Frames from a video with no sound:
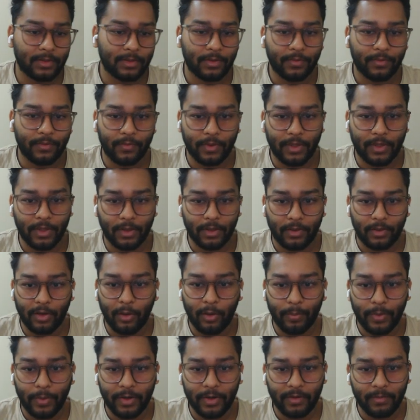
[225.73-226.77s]
us with a
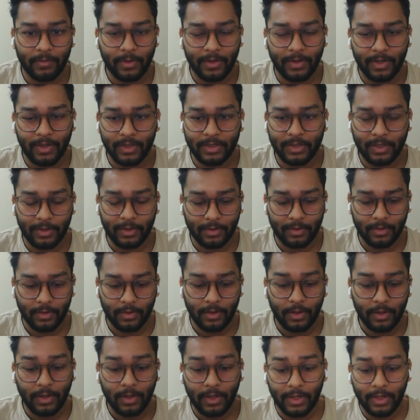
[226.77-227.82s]
compatibility
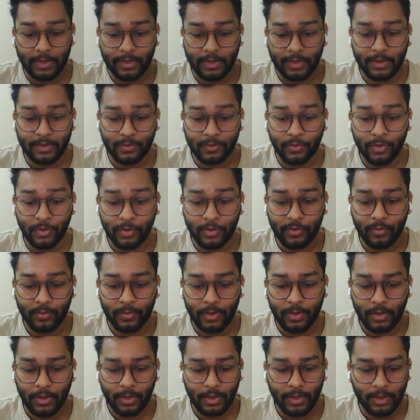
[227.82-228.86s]
checker, it is going
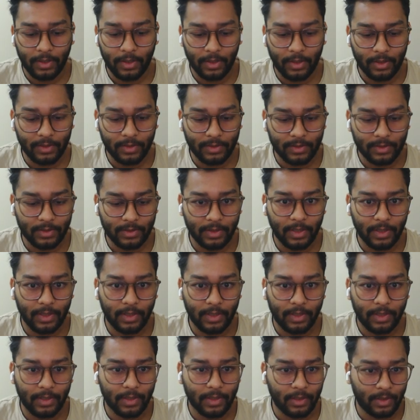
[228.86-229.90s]
to be
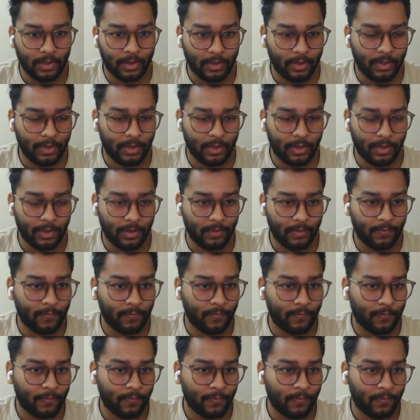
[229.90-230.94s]
inside
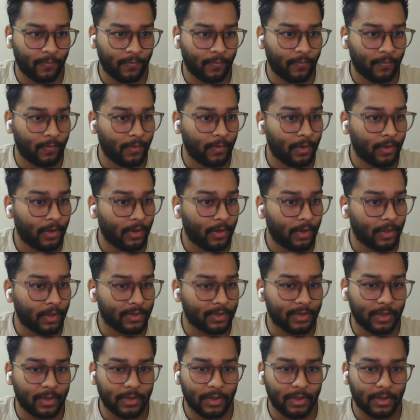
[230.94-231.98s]
the
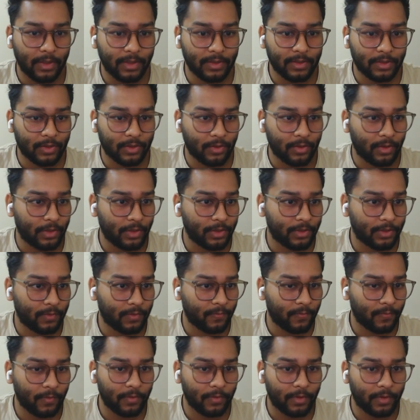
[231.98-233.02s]

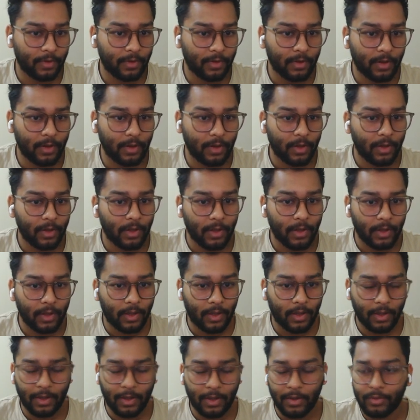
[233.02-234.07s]
installation folder,
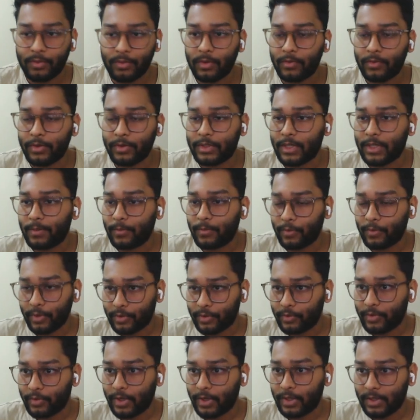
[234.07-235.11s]
which I'm
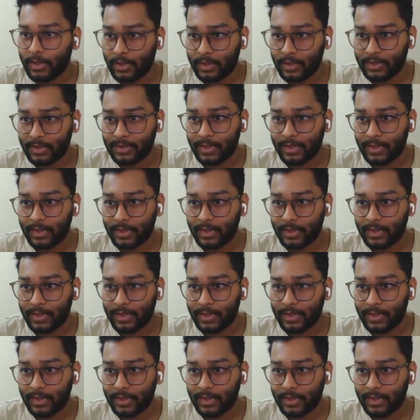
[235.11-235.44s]
going to run